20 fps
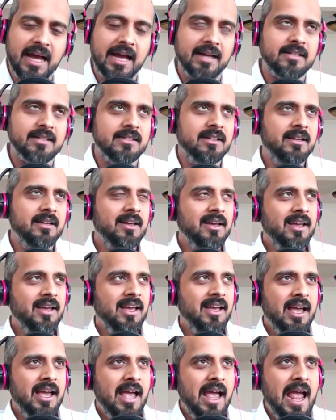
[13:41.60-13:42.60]
that?
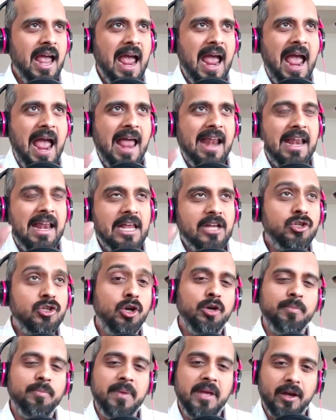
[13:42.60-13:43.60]
And it
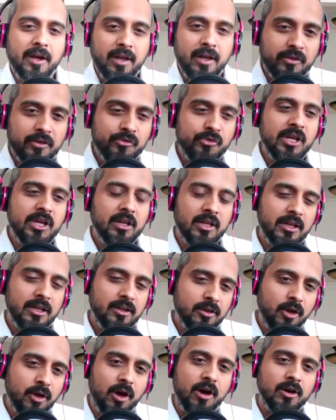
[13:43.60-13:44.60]
took me a really
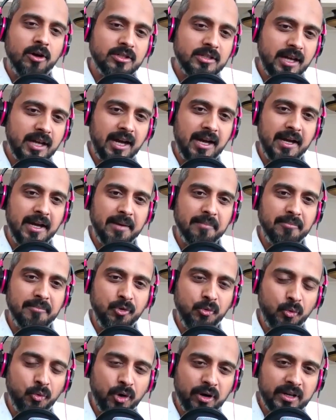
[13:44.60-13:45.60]
long time to
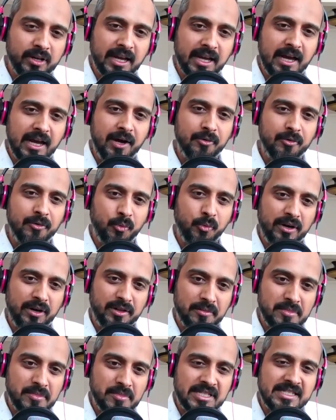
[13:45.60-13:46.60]
work out where
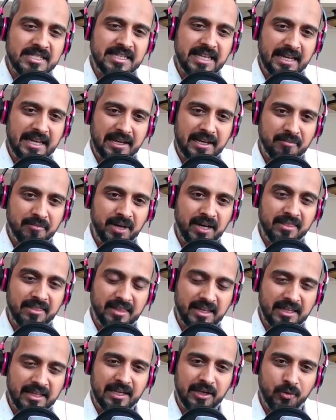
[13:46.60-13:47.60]
the mistake in my
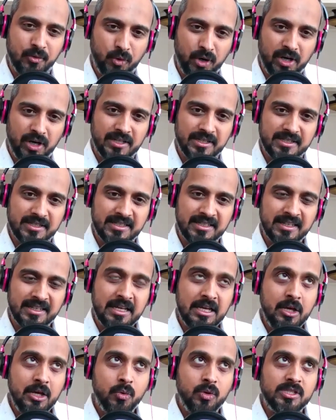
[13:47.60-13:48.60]
thinking was
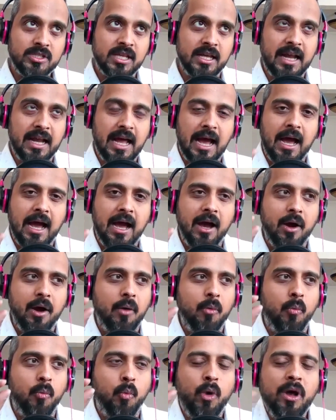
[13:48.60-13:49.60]
that,
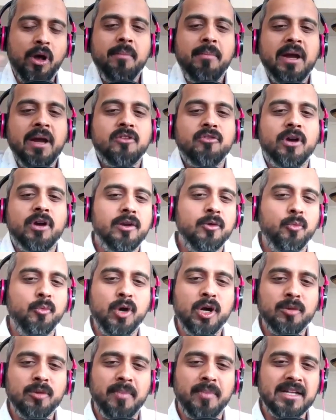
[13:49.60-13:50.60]
what am I trying to
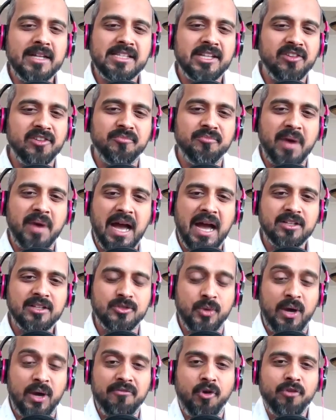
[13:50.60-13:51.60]
work myself back
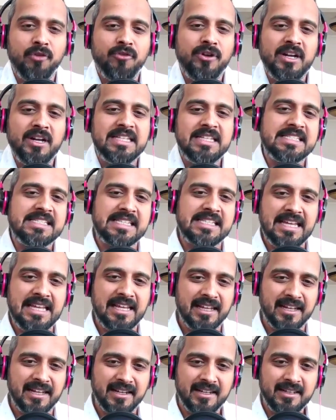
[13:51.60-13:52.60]
to? I've already
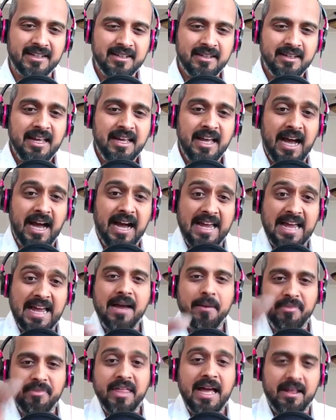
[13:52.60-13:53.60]
seen I
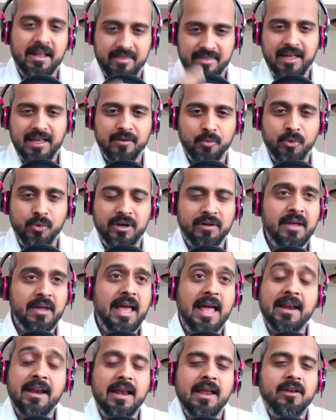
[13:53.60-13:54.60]
am that whatever.
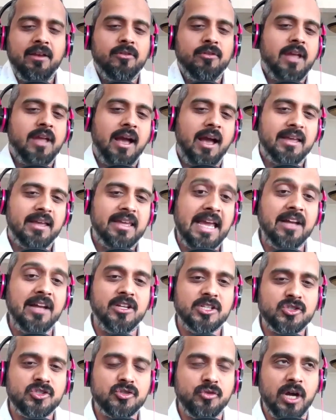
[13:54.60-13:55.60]
And I can't
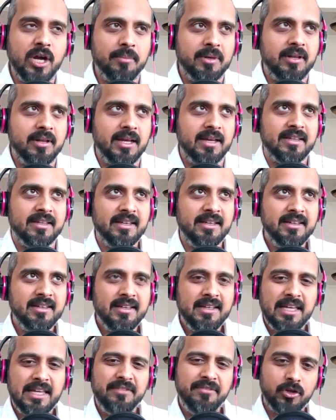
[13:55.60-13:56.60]
describe it. Like,
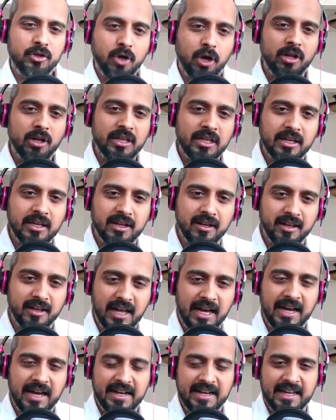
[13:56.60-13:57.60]
even calling it a
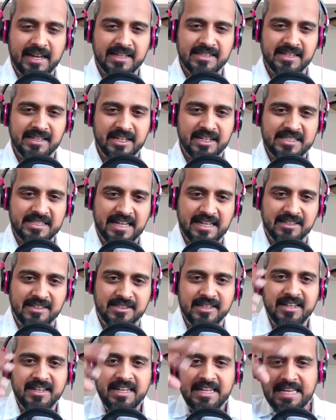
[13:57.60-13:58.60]
line is, in a
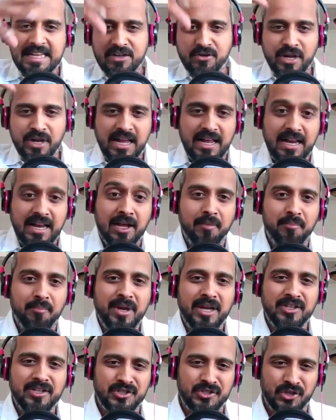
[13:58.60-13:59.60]
sense, creating a
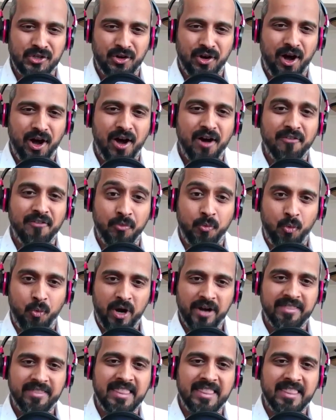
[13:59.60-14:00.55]
picture of what